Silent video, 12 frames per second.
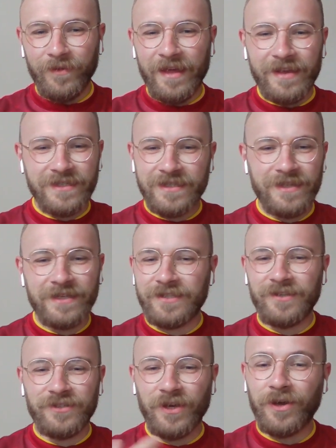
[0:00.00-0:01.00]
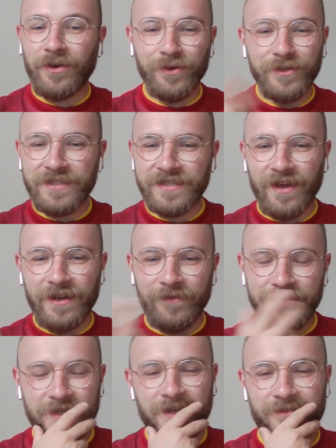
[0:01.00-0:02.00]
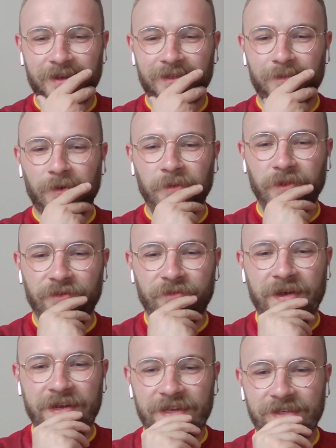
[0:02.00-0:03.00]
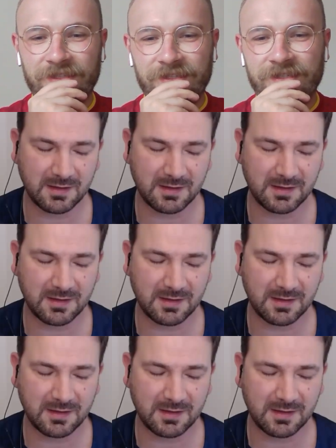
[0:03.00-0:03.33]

That's such a good sign of a turnaround that Bournemouth have managed.